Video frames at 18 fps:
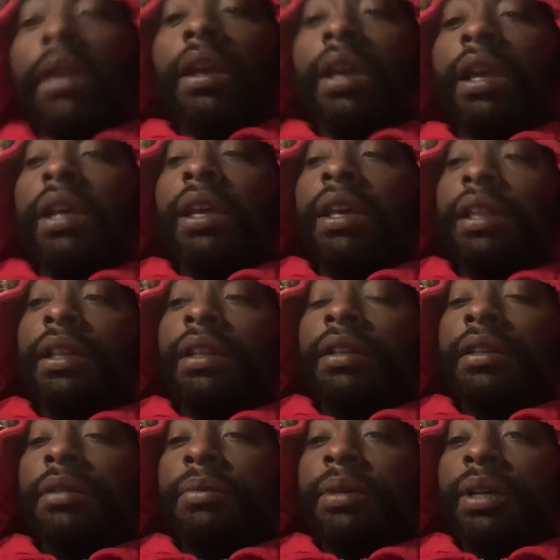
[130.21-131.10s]

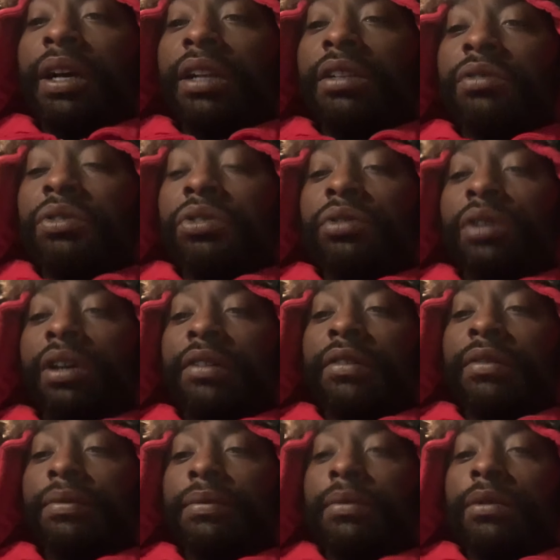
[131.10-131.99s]
And to be honest with you,
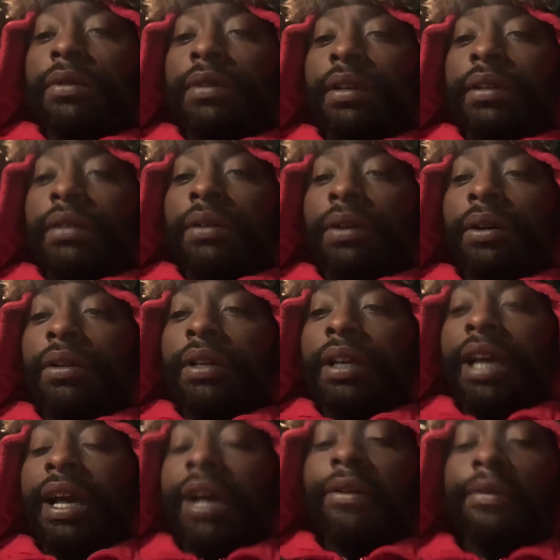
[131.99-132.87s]
I've I
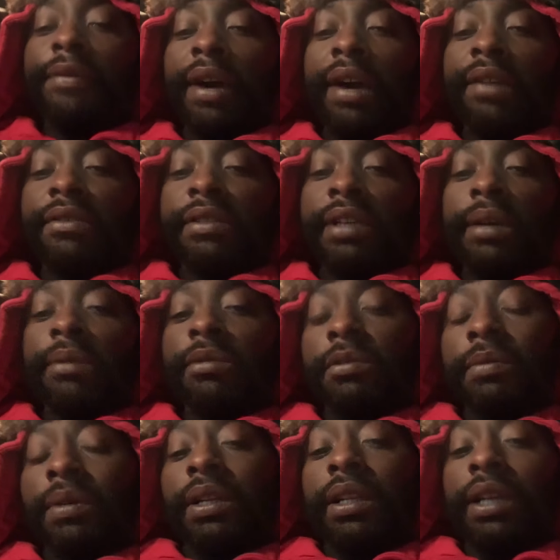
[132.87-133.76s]
only had five jobs
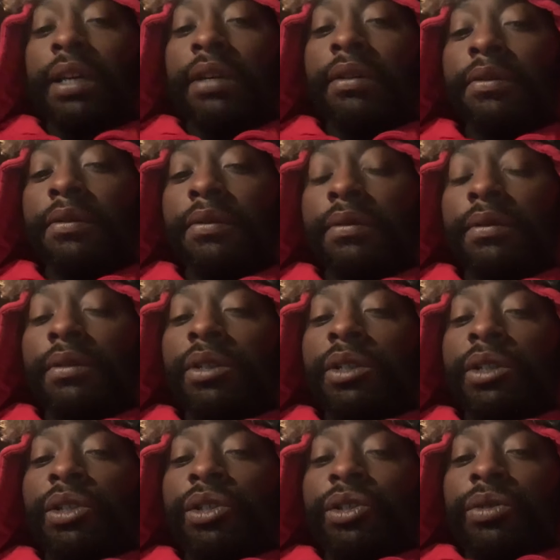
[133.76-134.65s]
in my life.
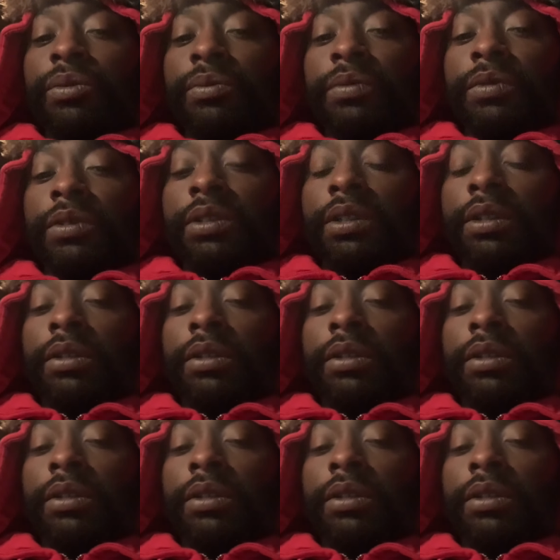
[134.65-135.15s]
You